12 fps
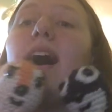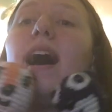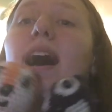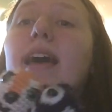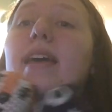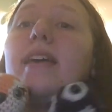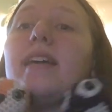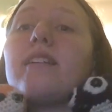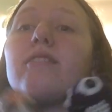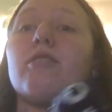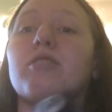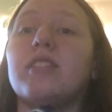I
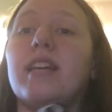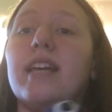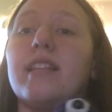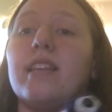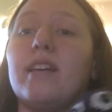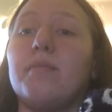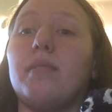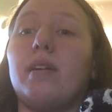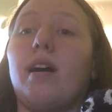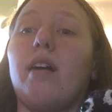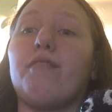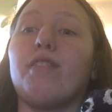crocheted them
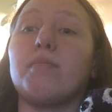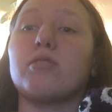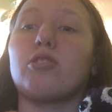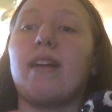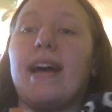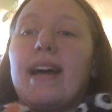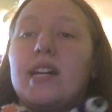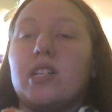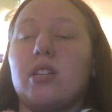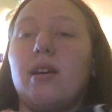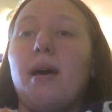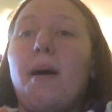from
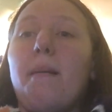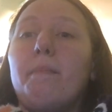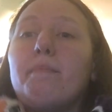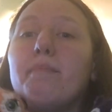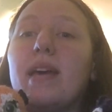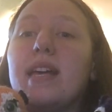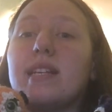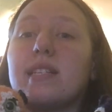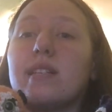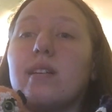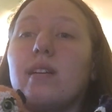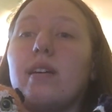scratch
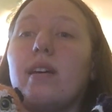based